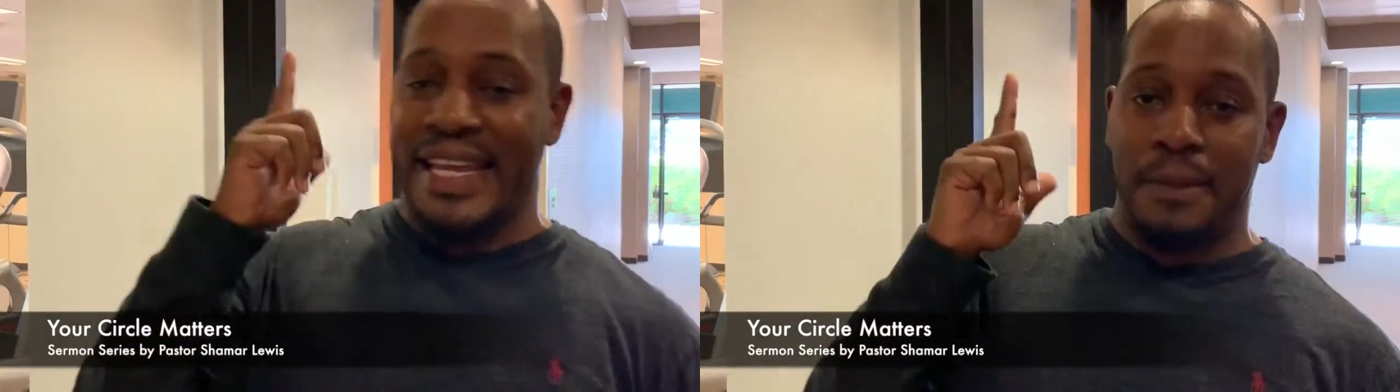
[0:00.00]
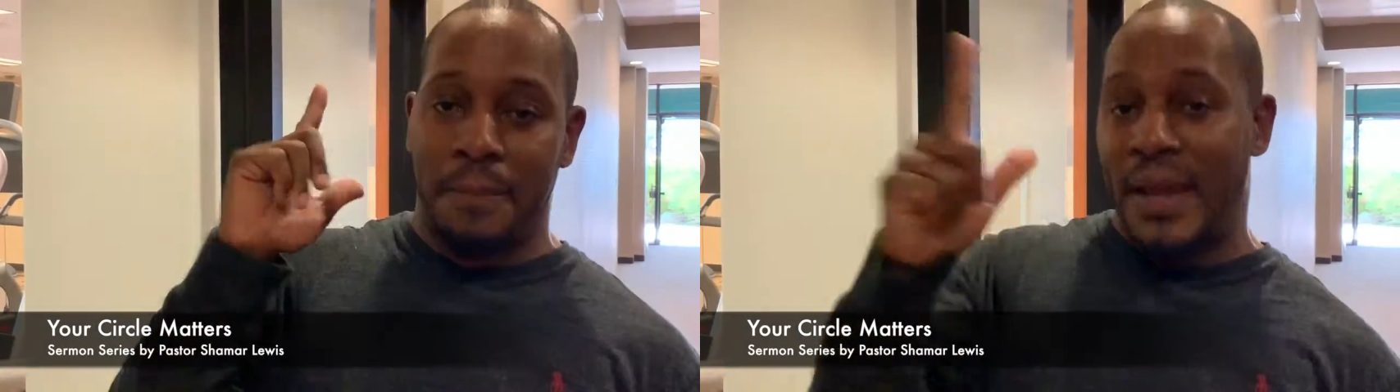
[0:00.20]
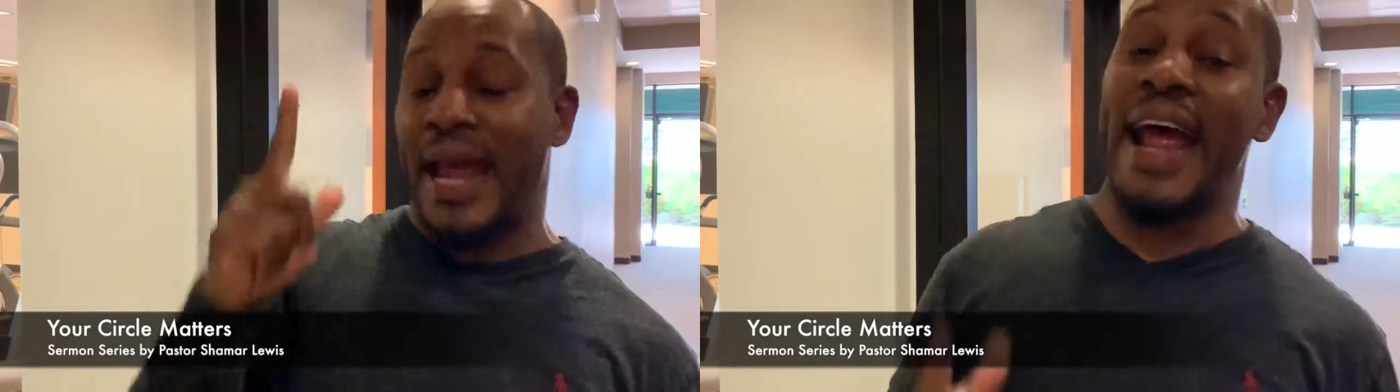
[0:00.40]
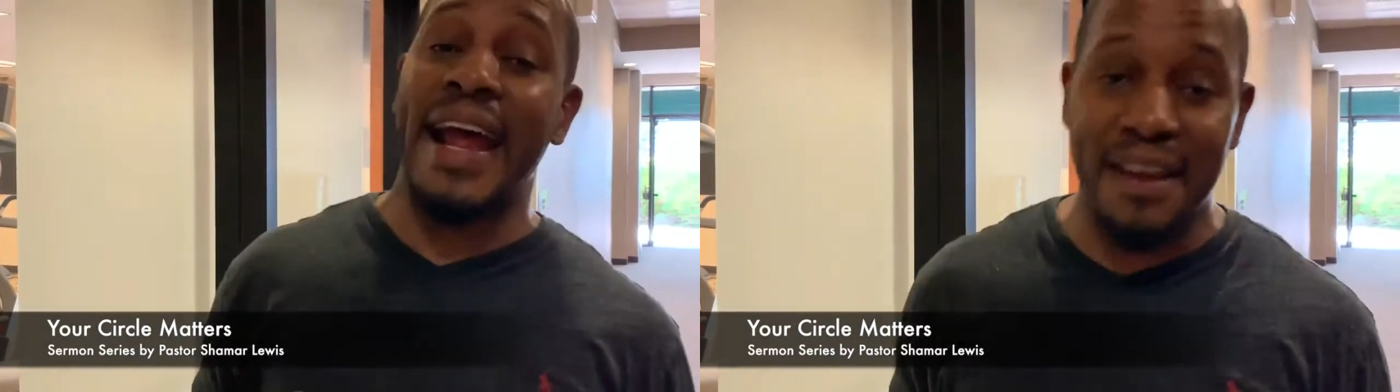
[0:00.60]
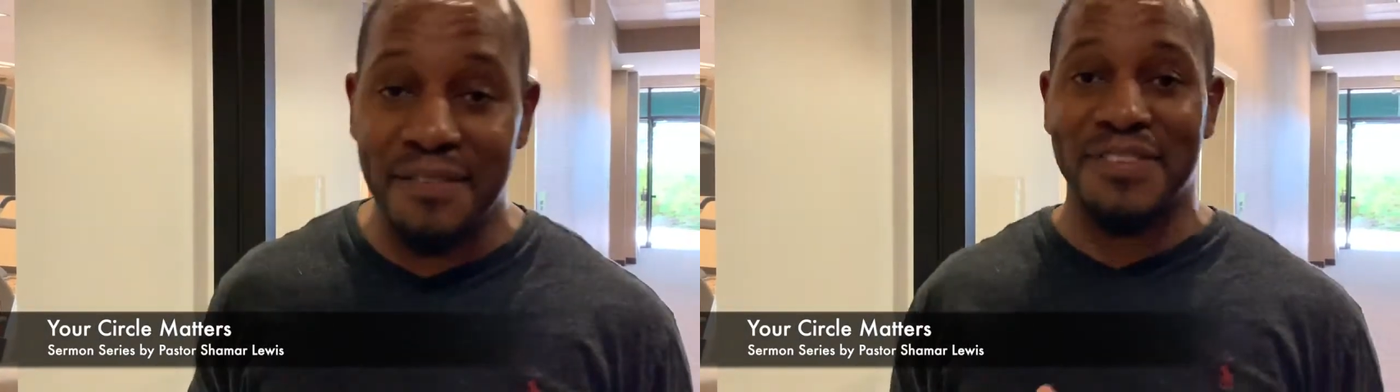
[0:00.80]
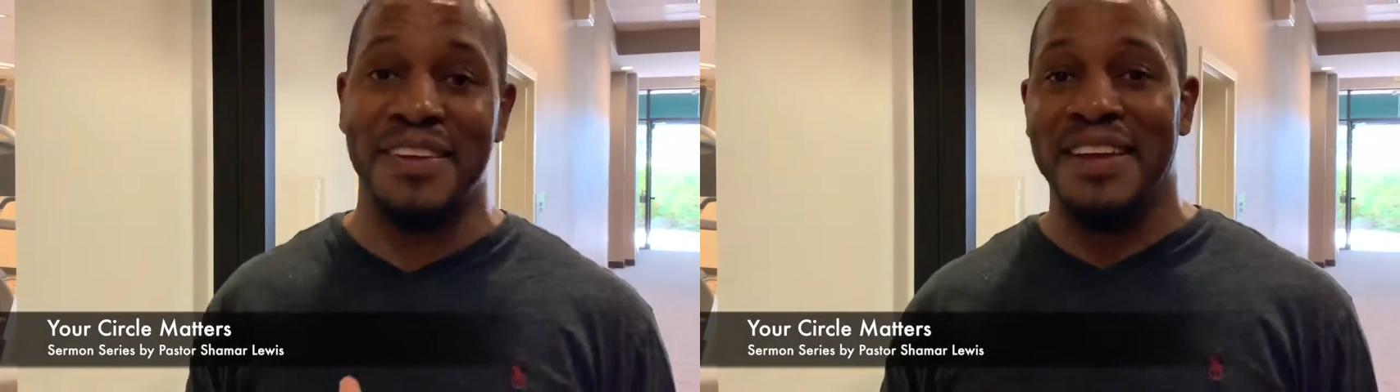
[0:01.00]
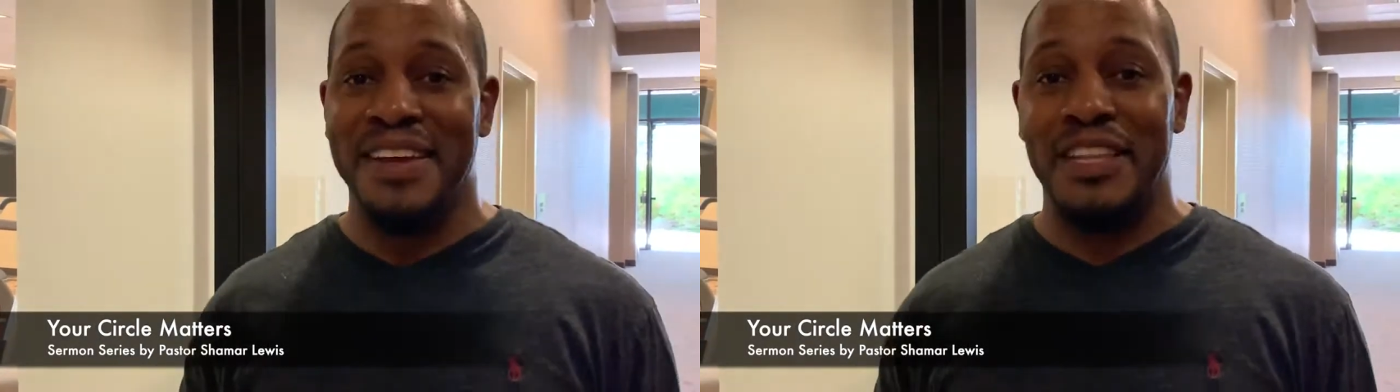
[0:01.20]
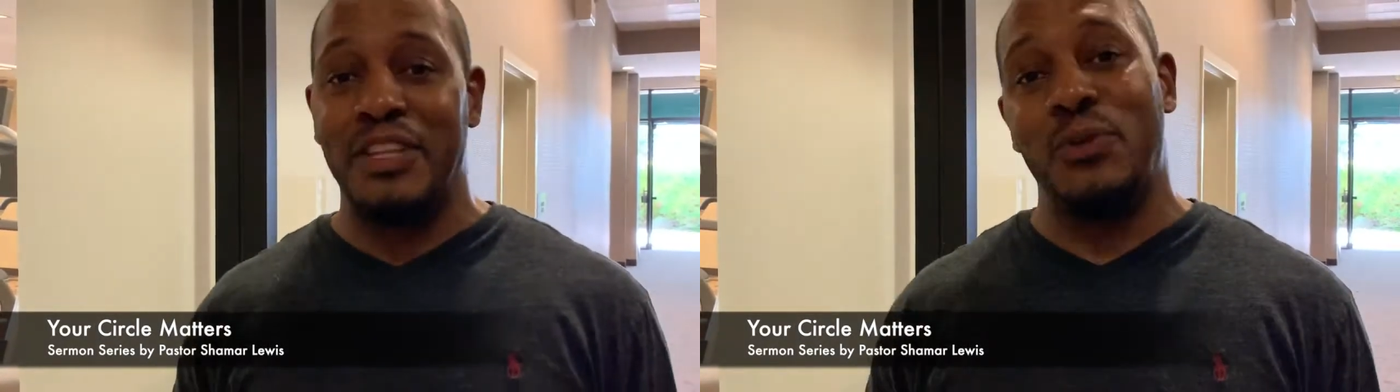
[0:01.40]
and the path
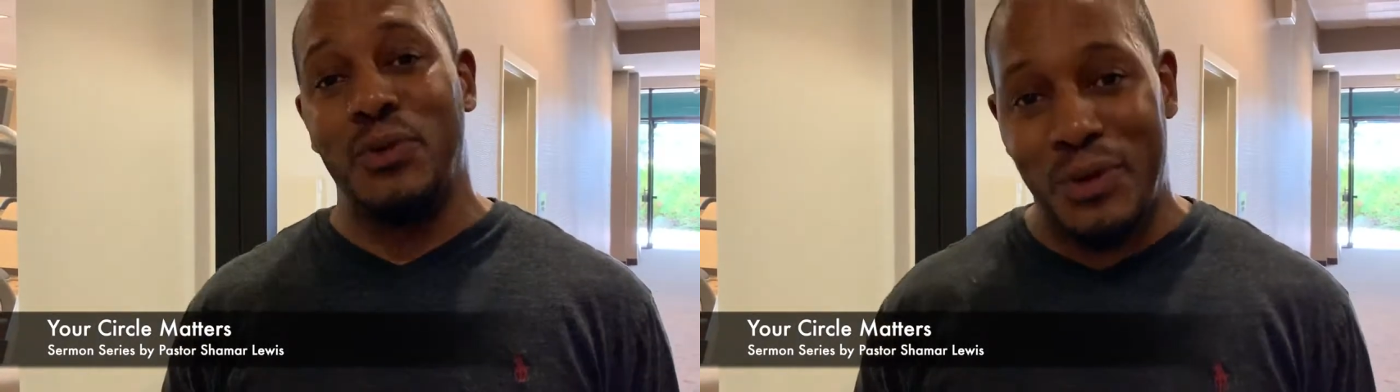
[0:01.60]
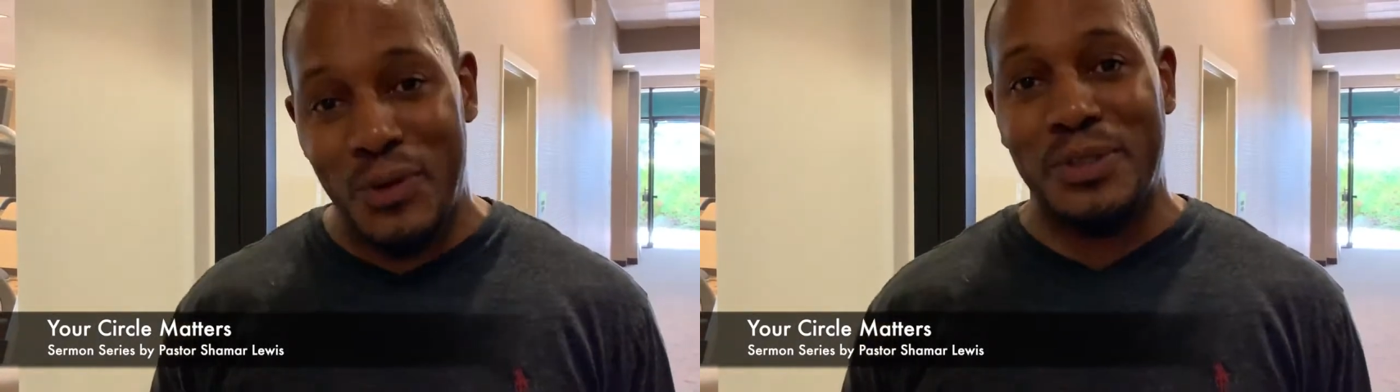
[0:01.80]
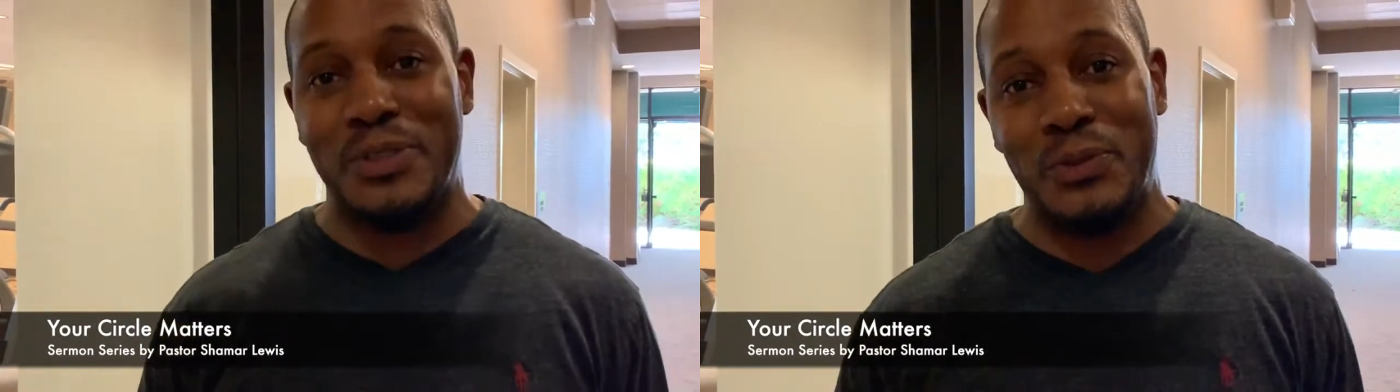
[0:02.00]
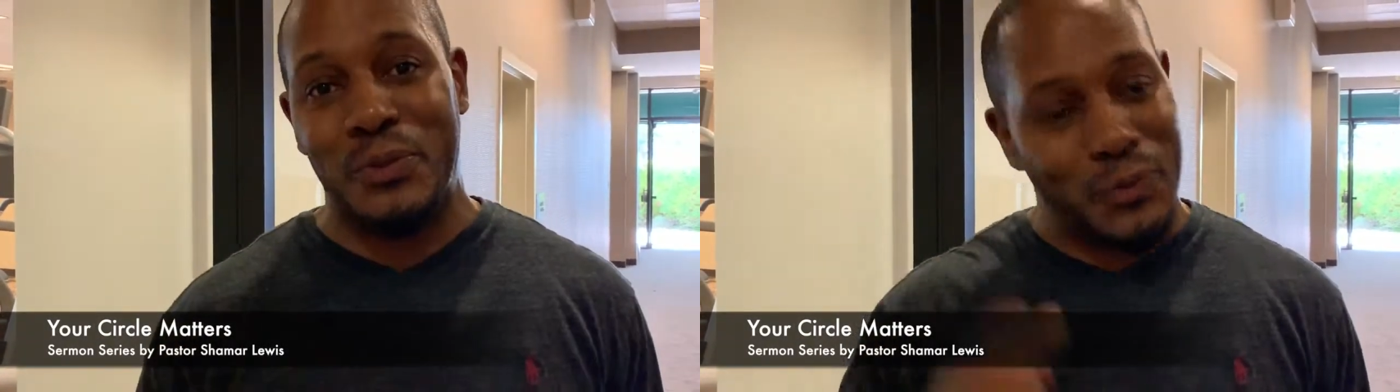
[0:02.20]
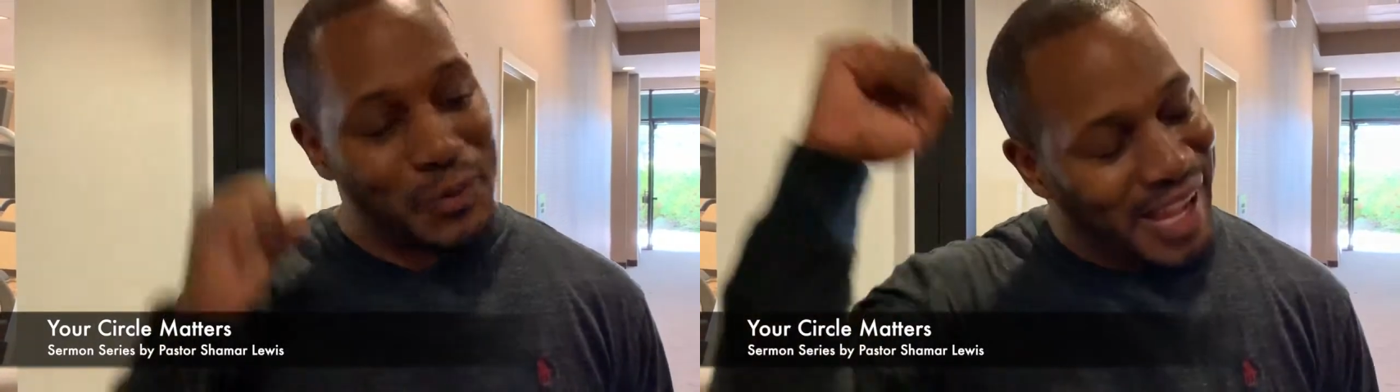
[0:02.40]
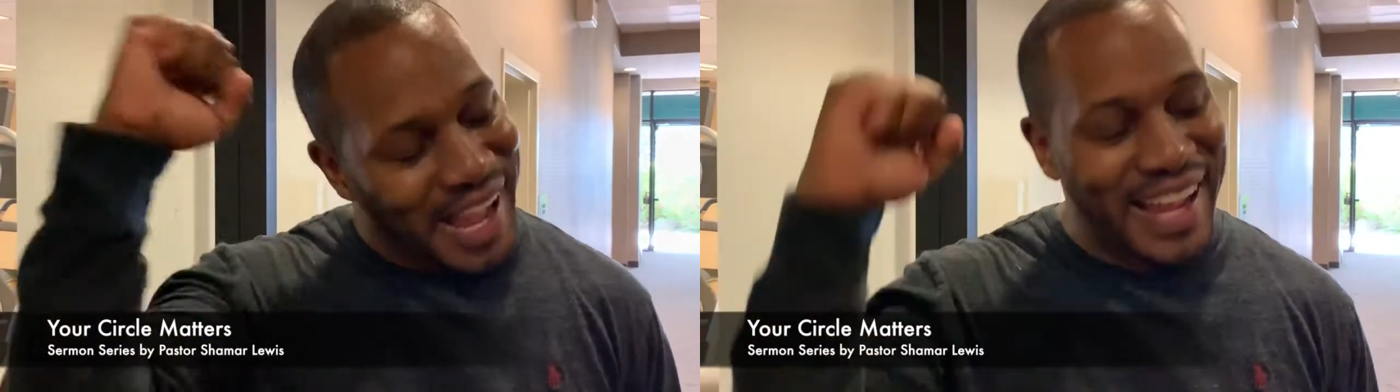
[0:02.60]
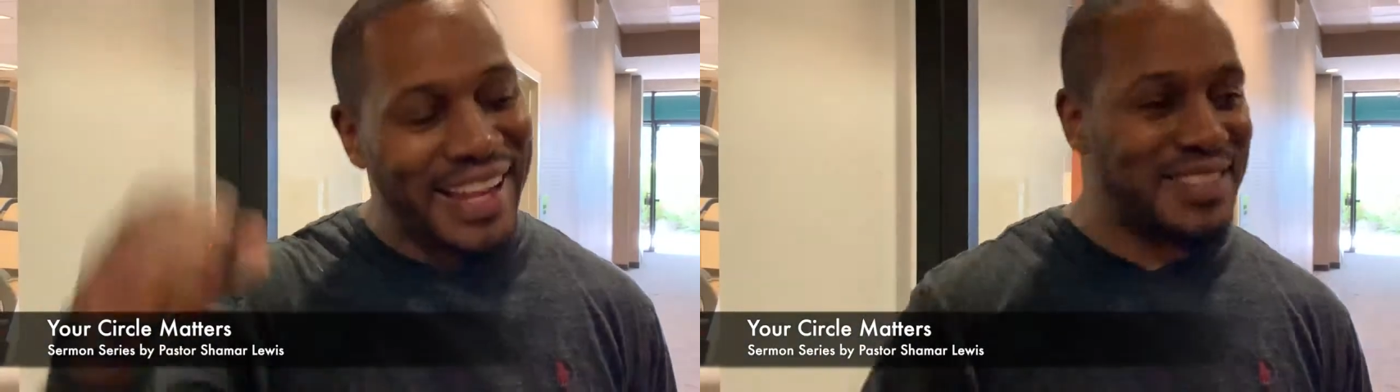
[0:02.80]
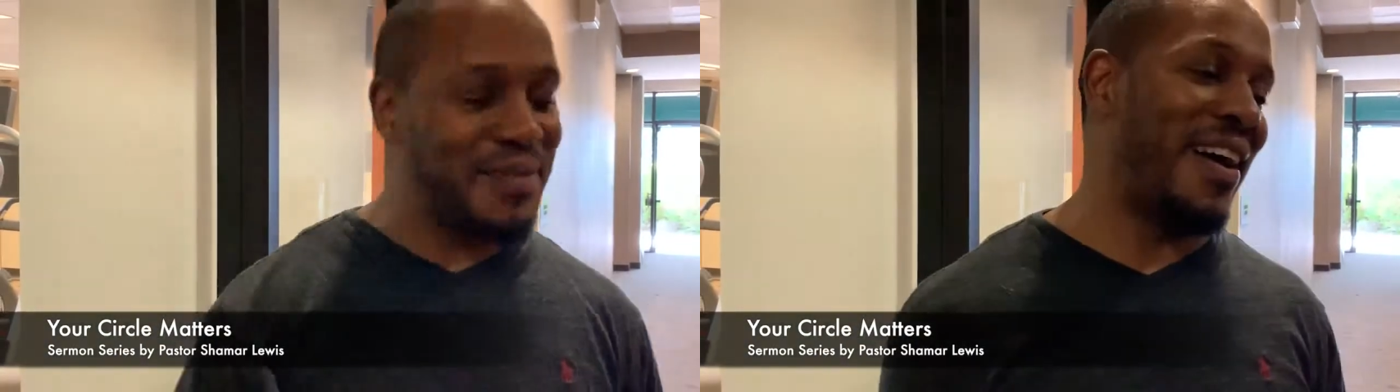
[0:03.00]
that you're going to the
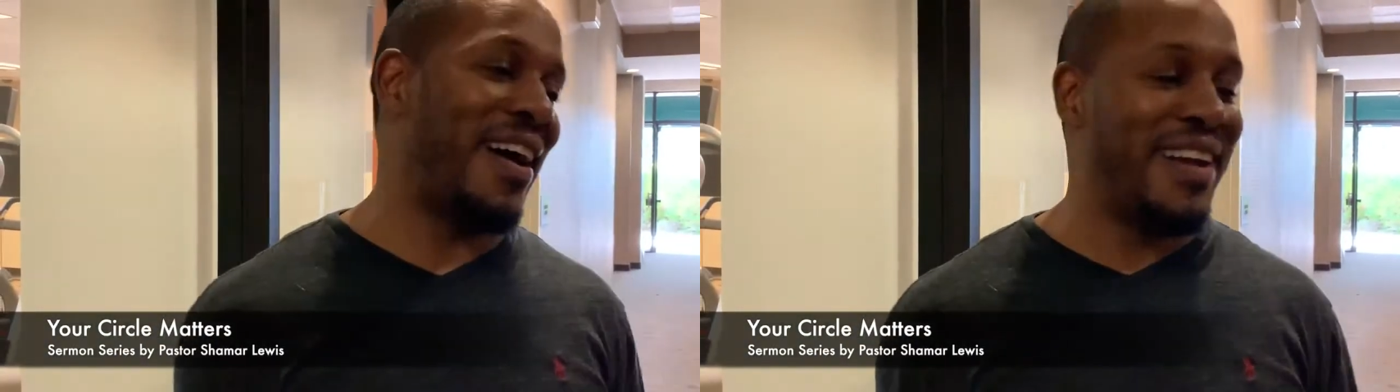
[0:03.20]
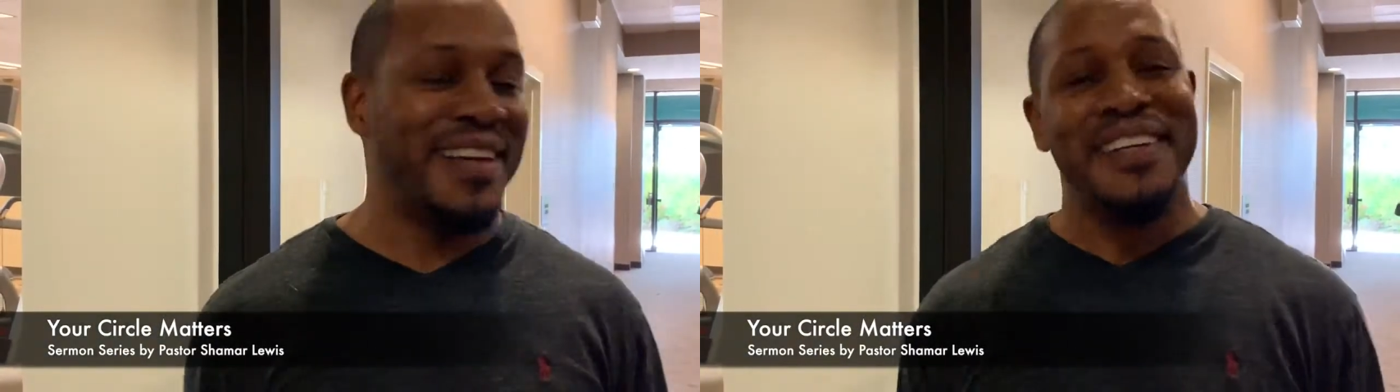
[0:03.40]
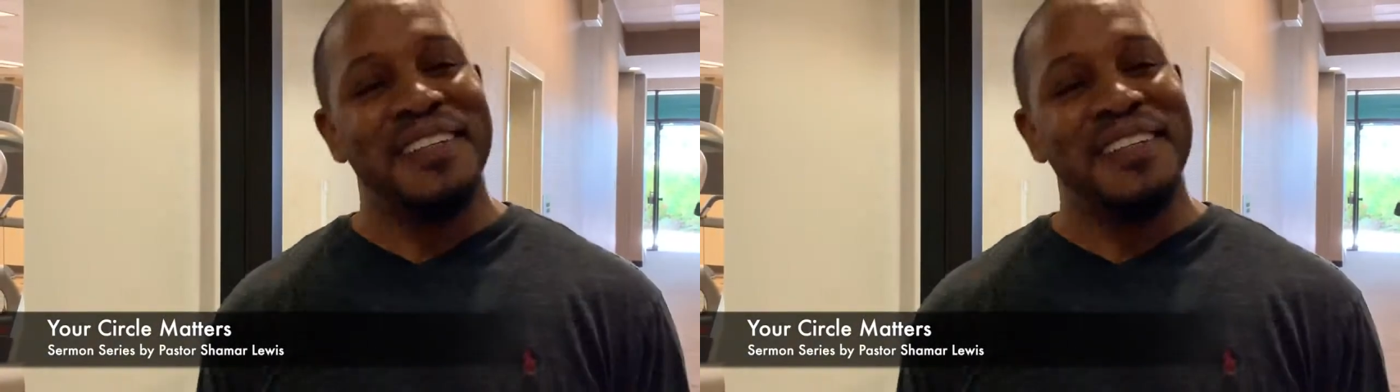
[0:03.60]
highest of high.